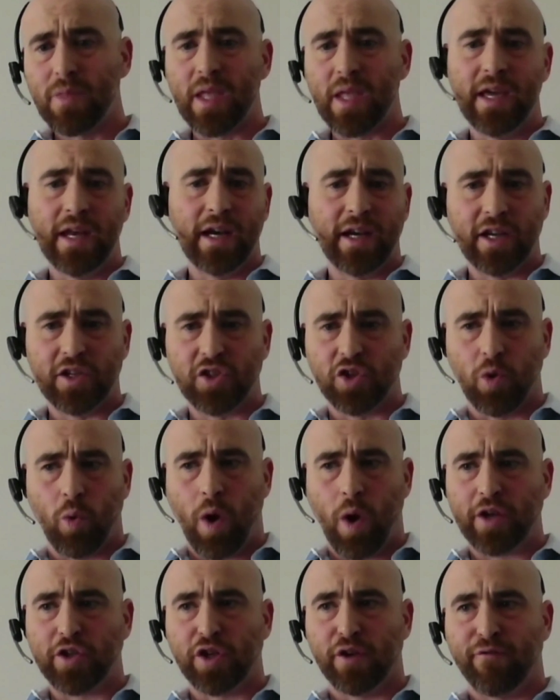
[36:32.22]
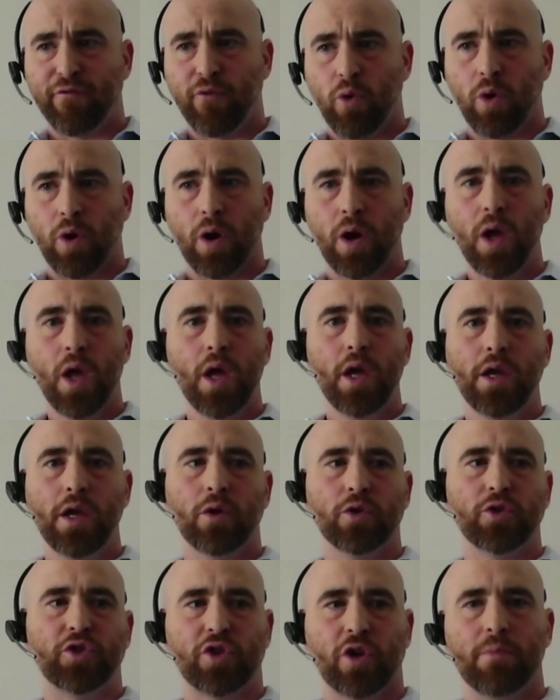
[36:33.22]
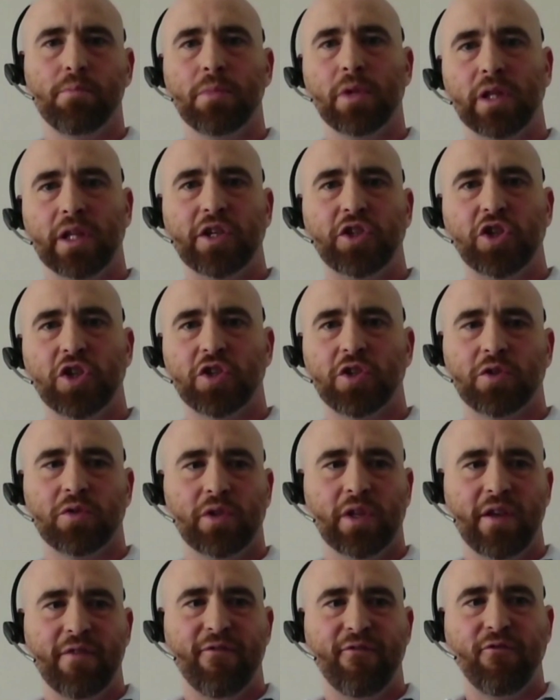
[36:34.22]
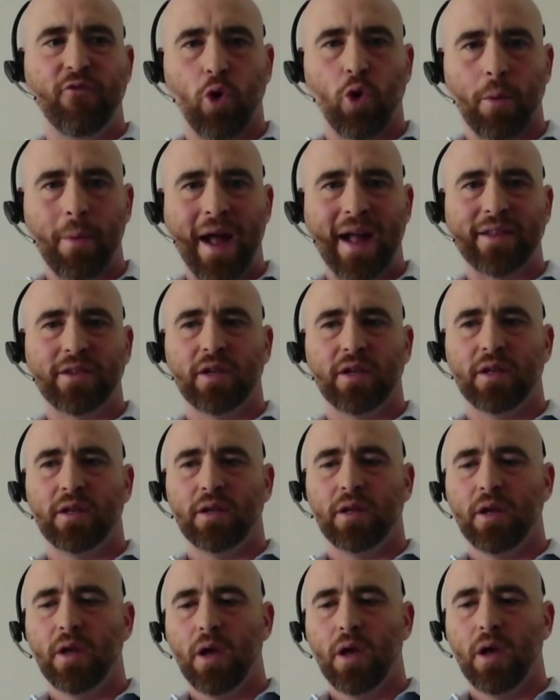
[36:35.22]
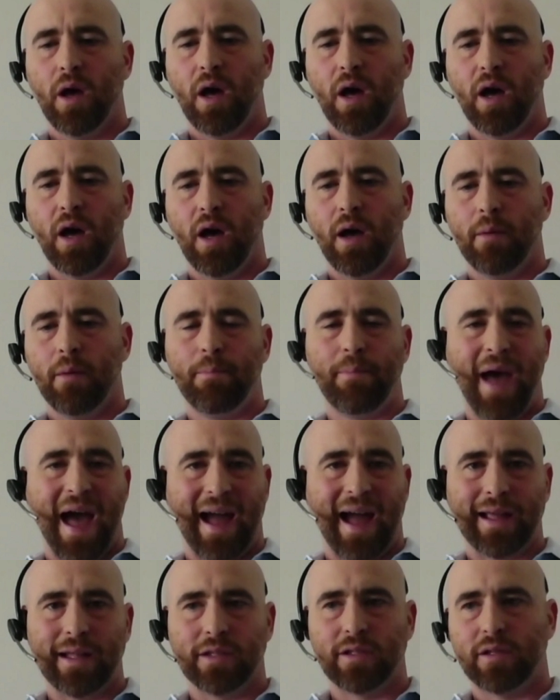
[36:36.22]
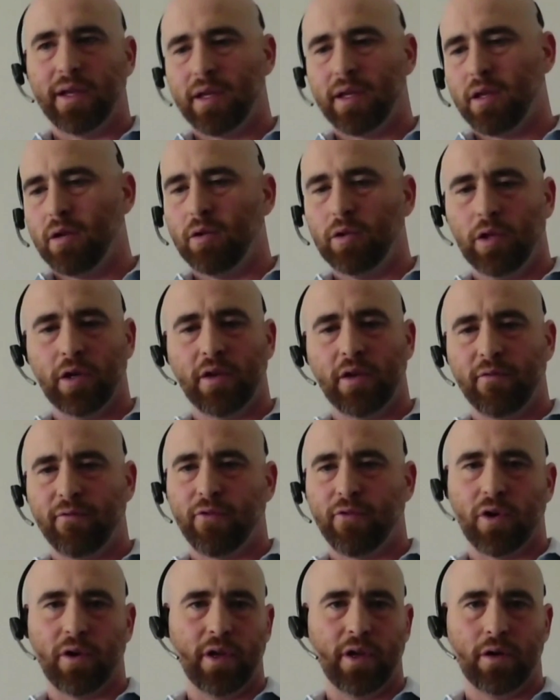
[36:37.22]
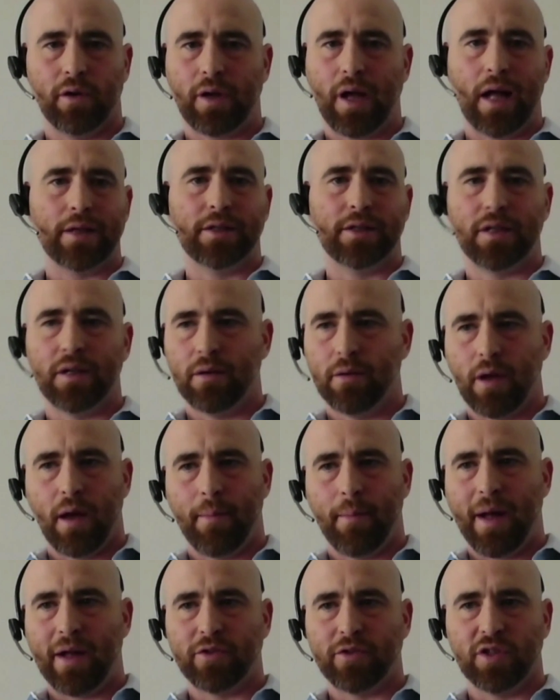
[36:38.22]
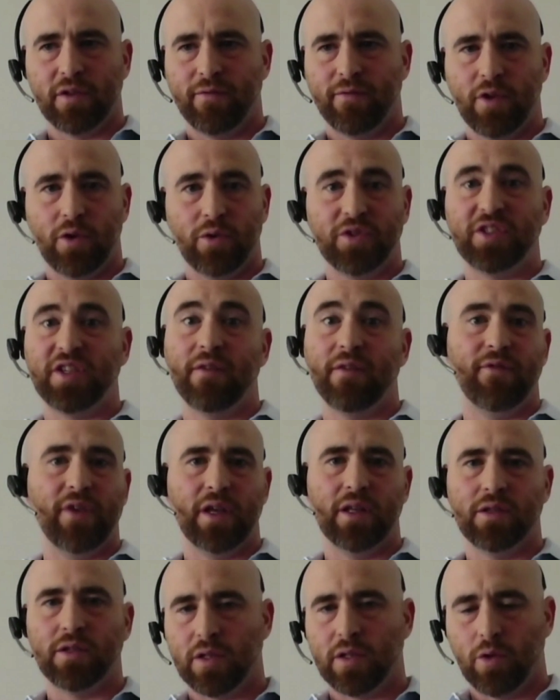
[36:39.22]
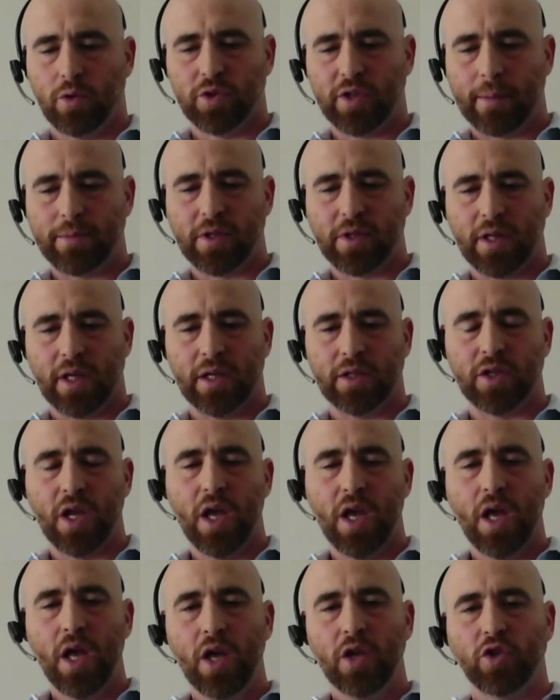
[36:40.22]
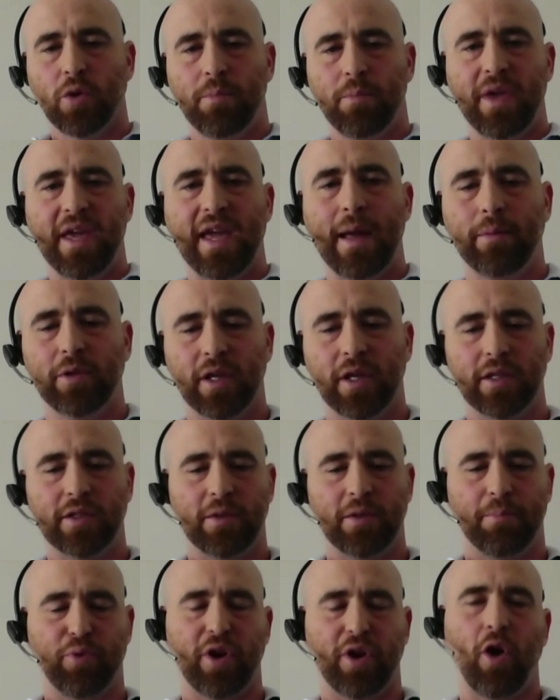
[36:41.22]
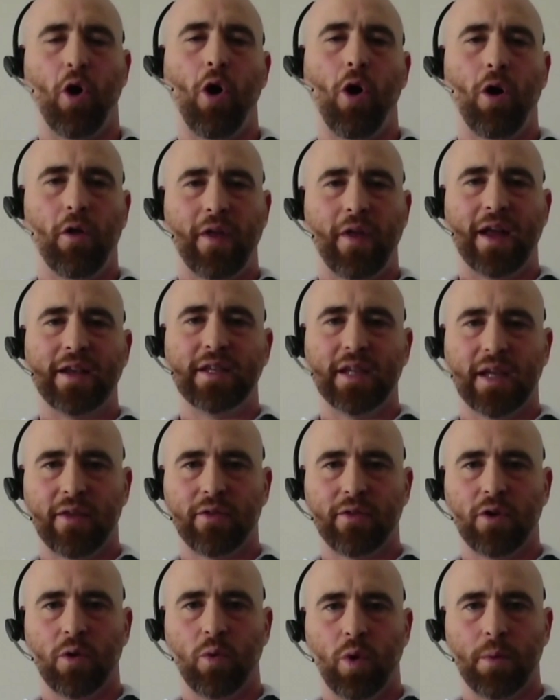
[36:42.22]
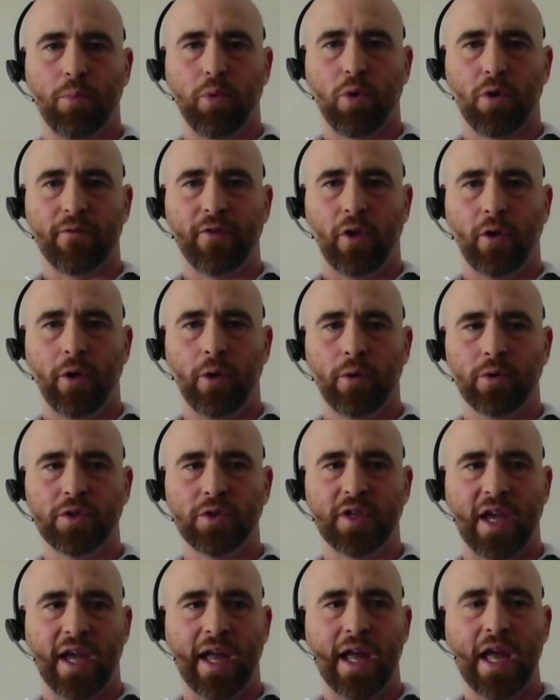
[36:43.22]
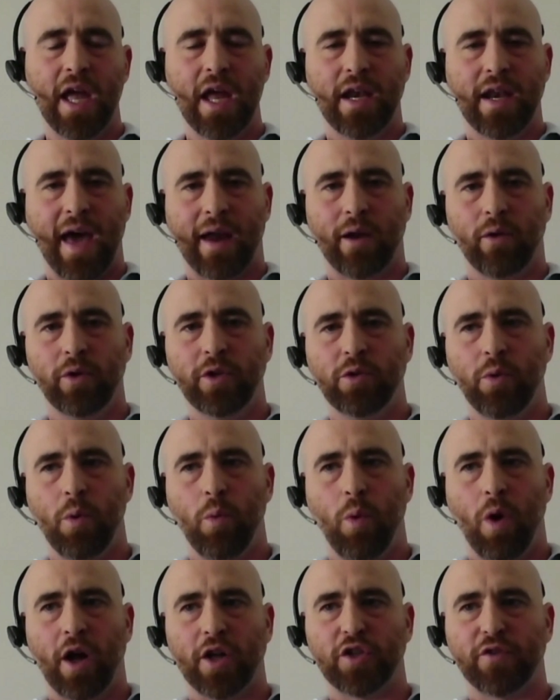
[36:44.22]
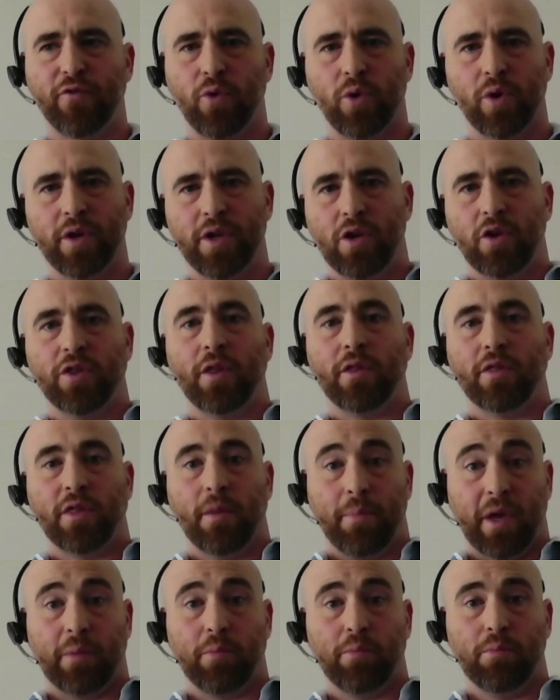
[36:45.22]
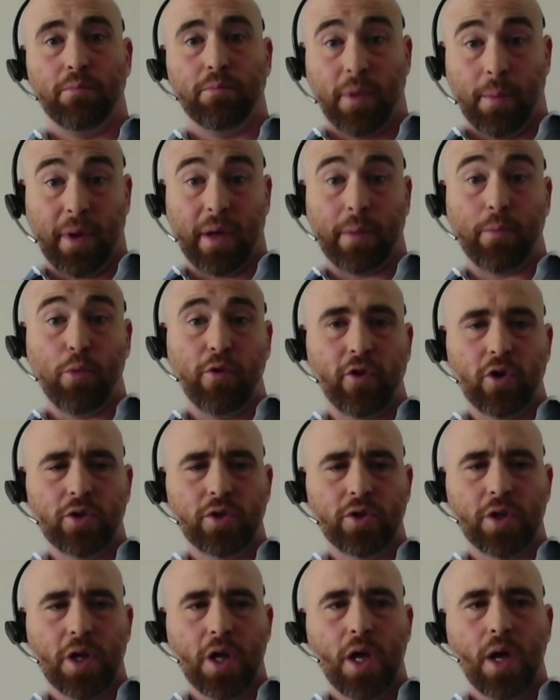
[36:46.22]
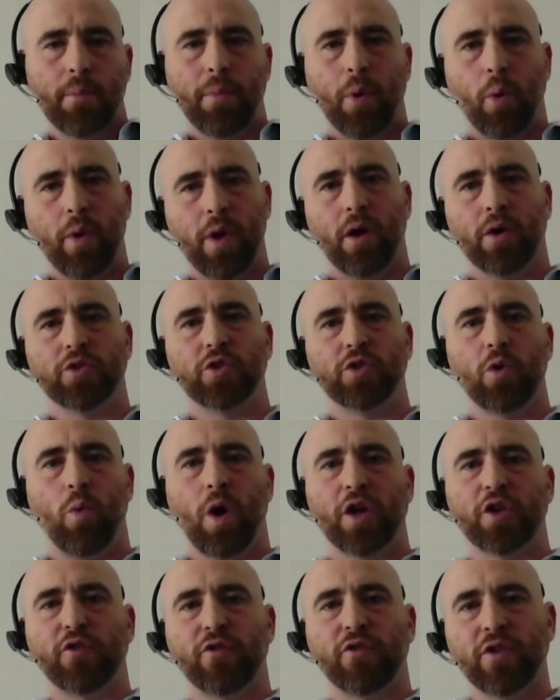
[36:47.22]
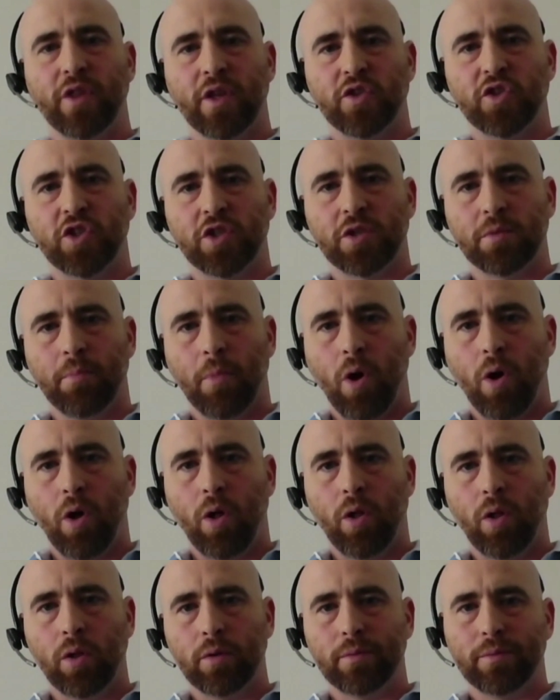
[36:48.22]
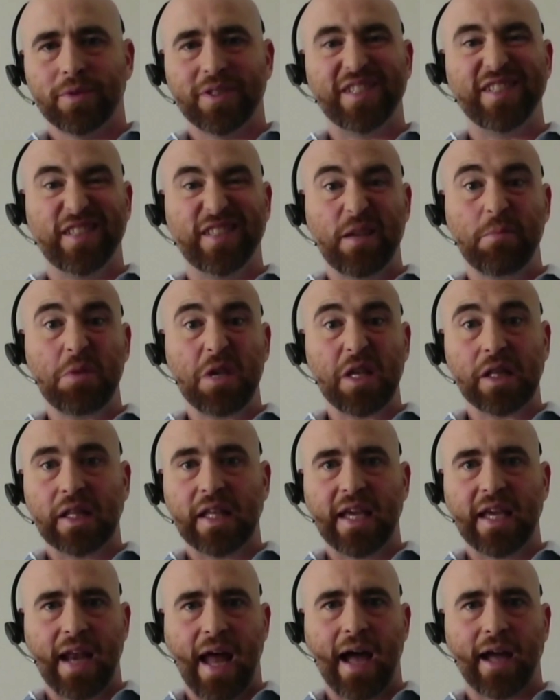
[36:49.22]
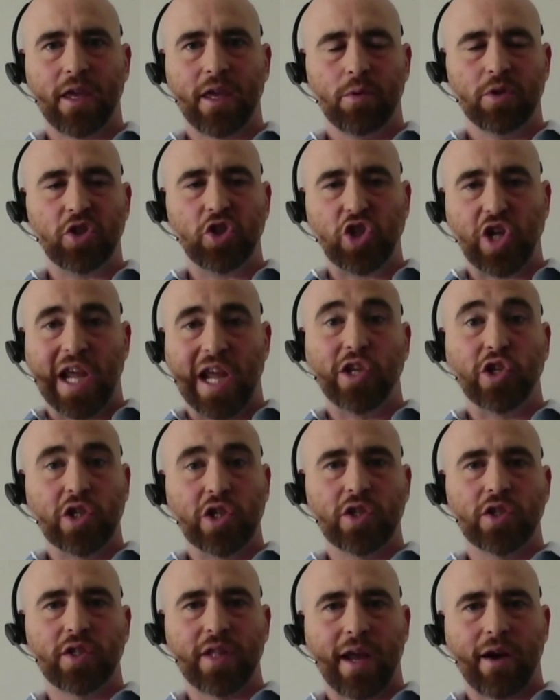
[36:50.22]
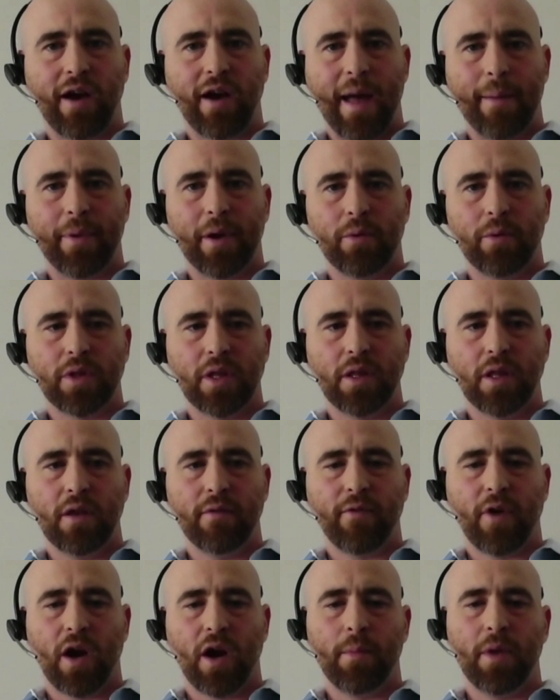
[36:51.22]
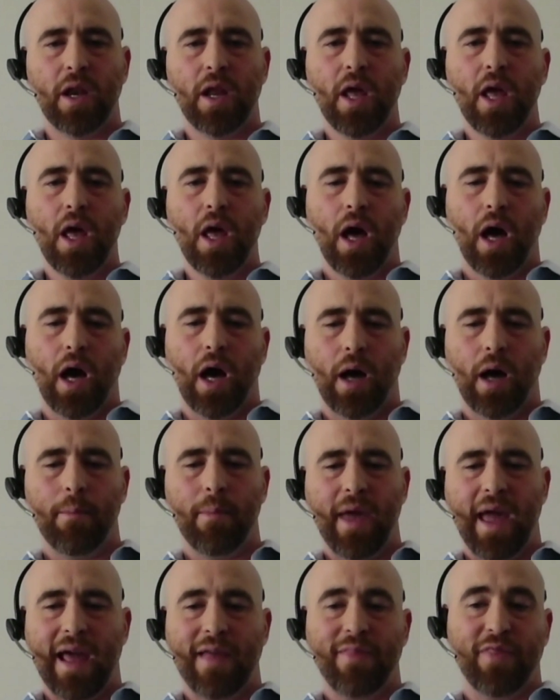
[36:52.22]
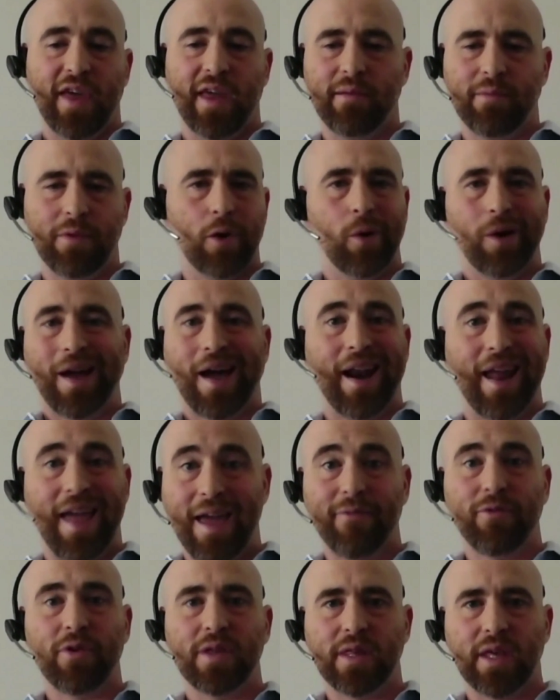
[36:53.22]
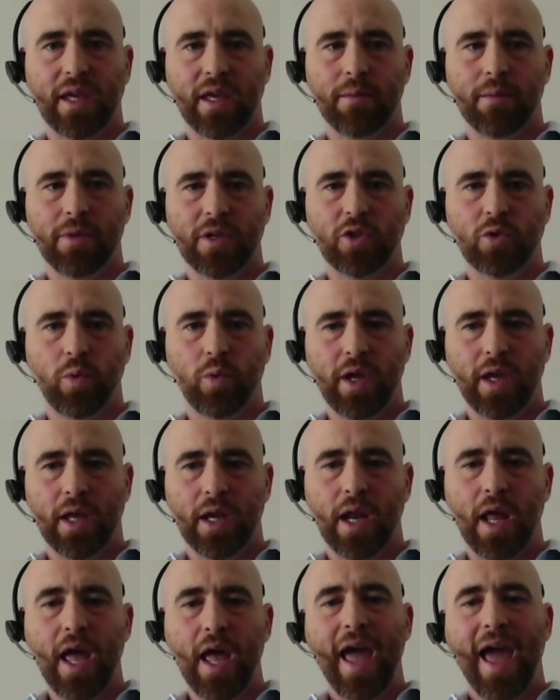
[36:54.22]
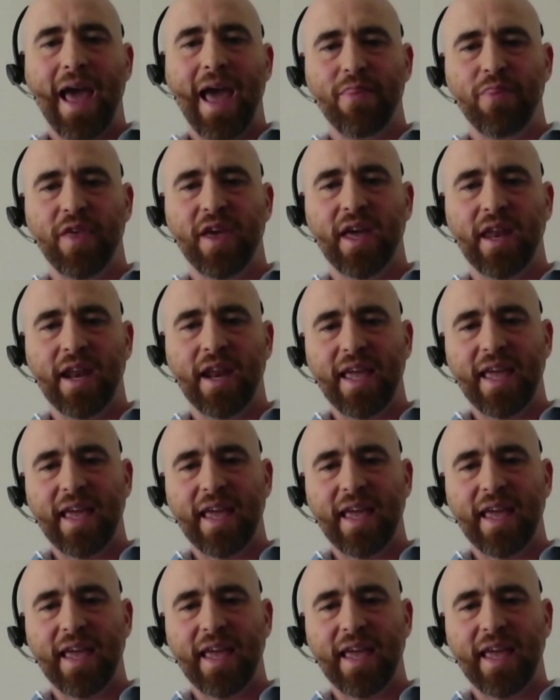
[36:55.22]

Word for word: in addition to watching for, you know, certain maliciously formatted packets, like, you know, looking for, you know, constant amounts of, you know, sinfins and those types of things. So being able to bring all that together into one portfolio and say, not only do we watch for, you know, the big movers, but we also watch for the small, seemingly innocuous changes that are happening within the environment, and then, you know, kind of everything in between. And then